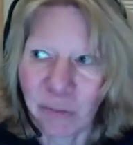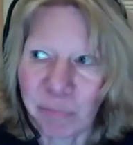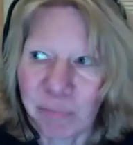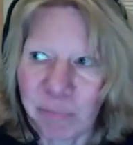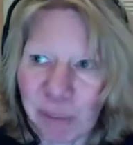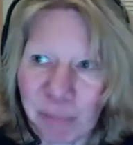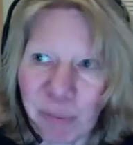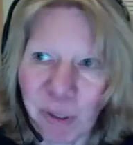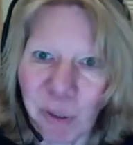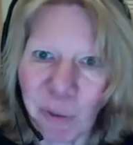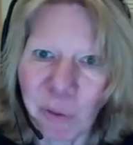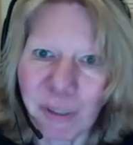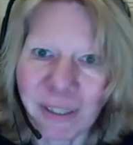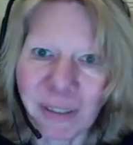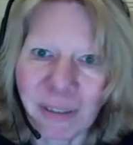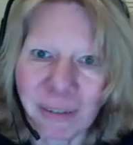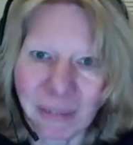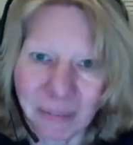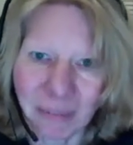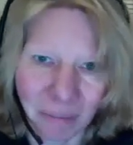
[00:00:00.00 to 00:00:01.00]
people were
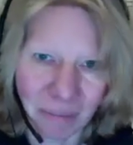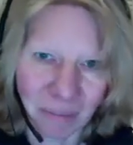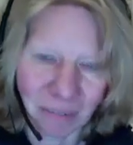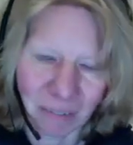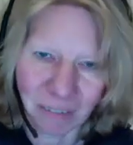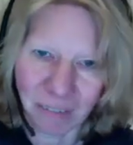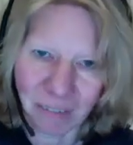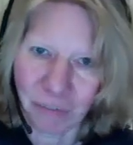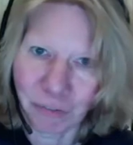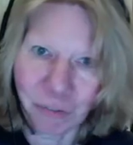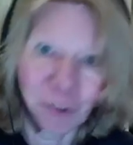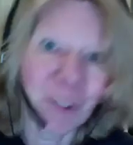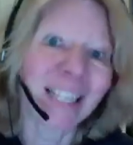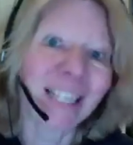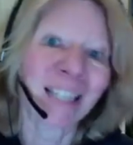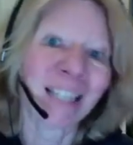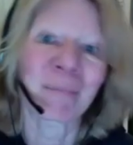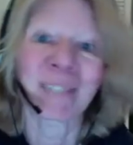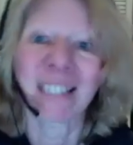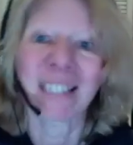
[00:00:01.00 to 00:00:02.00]

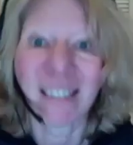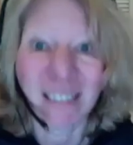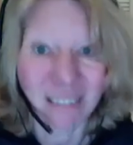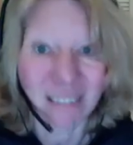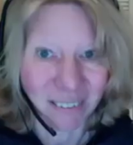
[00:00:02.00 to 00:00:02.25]
fooling me.